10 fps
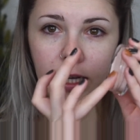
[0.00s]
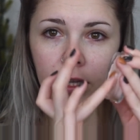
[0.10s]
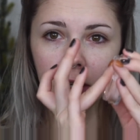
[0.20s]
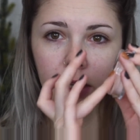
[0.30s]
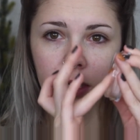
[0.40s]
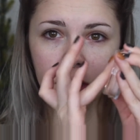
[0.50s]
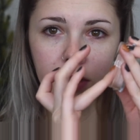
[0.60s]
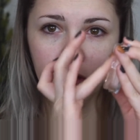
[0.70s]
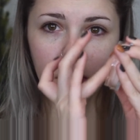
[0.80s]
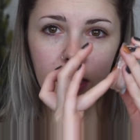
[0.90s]
I literally
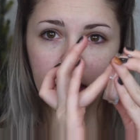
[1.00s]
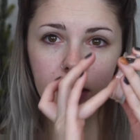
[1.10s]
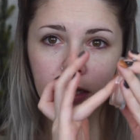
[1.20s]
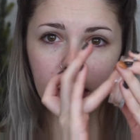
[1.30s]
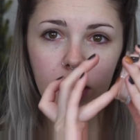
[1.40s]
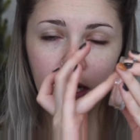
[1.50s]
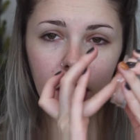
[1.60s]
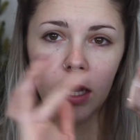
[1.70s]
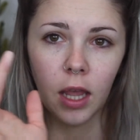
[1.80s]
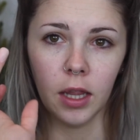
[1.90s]
just do this,
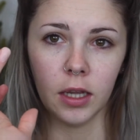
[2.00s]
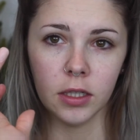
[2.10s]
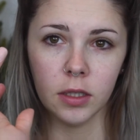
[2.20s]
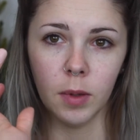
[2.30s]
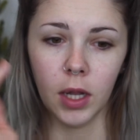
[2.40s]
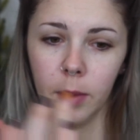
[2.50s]
get like a small